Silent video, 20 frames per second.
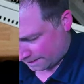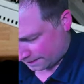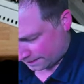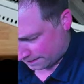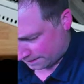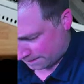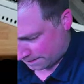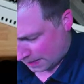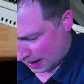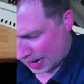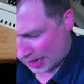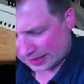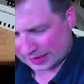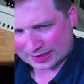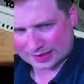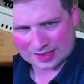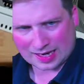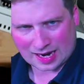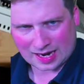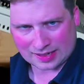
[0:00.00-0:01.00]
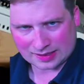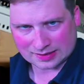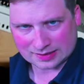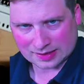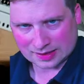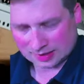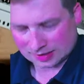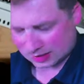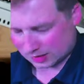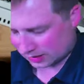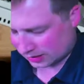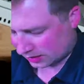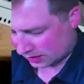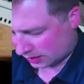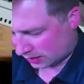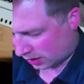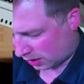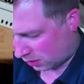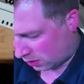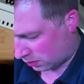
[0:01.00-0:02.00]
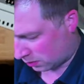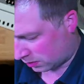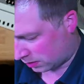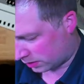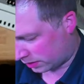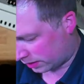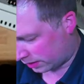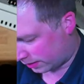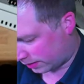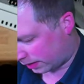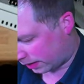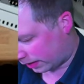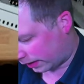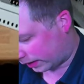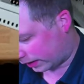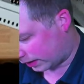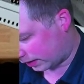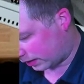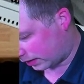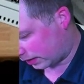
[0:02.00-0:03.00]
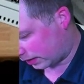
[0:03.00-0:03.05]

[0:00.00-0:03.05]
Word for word: magnetized. So the like the